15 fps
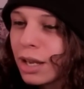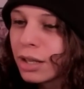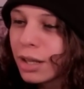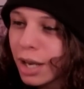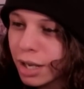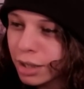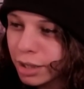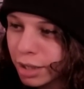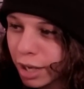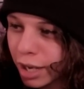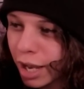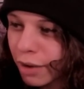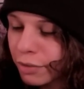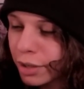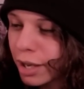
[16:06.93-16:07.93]
Luckily, I
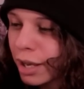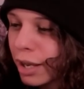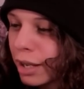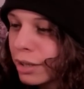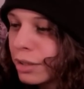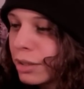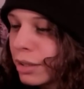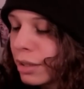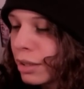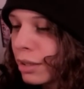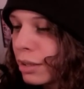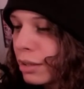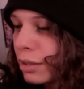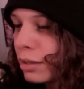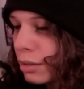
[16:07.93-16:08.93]
haven't had
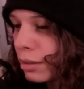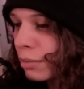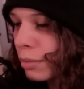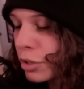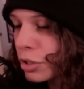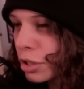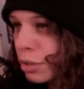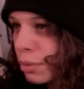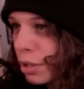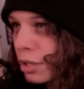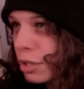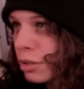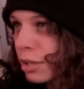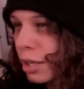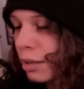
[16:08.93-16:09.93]
much
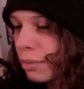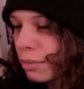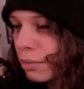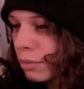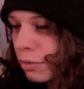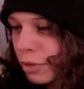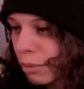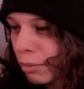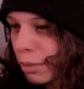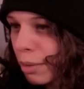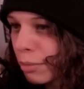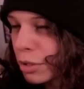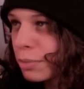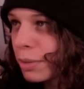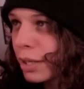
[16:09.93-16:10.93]
experience with, like, family
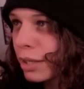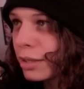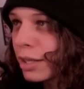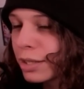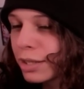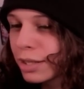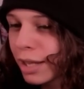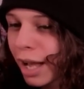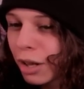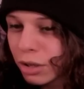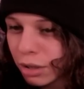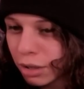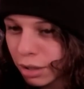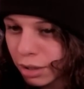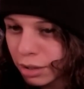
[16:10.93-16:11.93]
members being addicted to
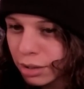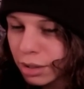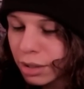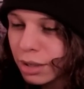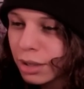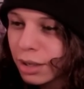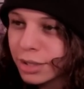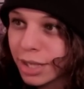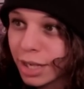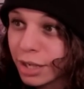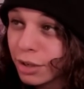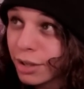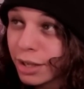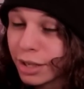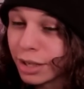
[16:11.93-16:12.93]
alcohol, because I
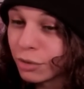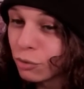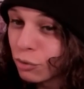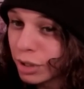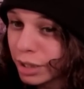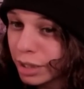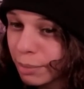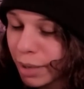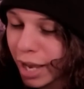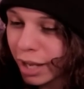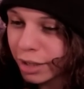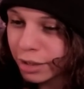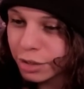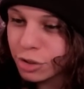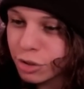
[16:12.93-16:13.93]
hear that can get really
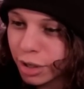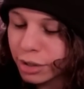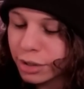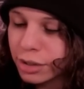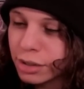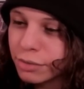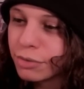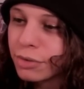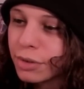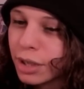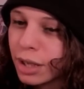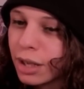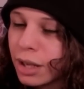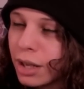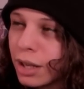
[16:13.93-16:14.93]
bad and destructive.
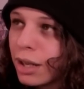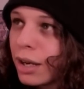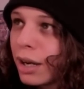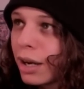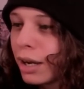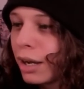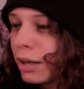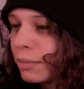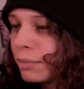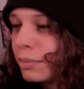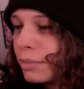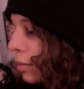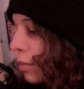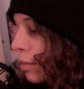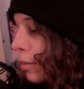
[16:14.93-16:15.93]

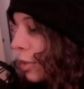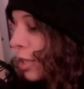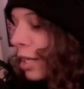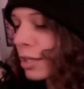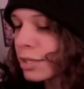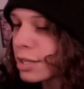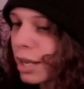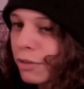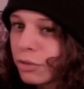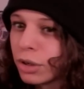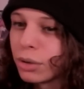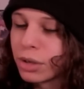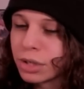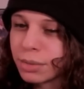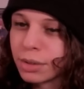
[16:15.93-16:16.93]
It's not to say I have
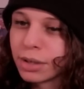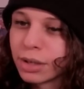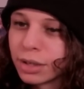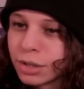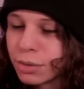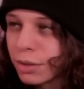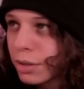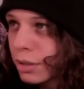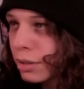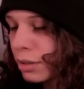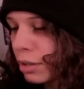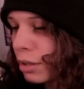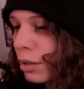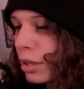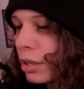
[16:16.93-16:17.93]
no experience with,
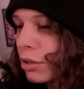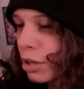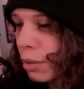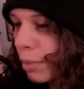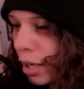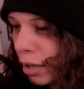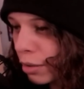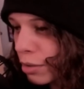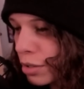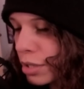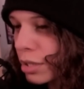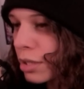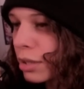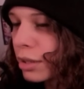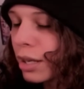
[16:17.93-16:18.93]
hearing about or
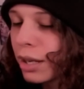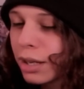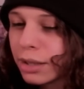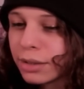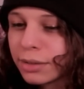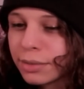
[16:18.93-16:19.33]
seeing that.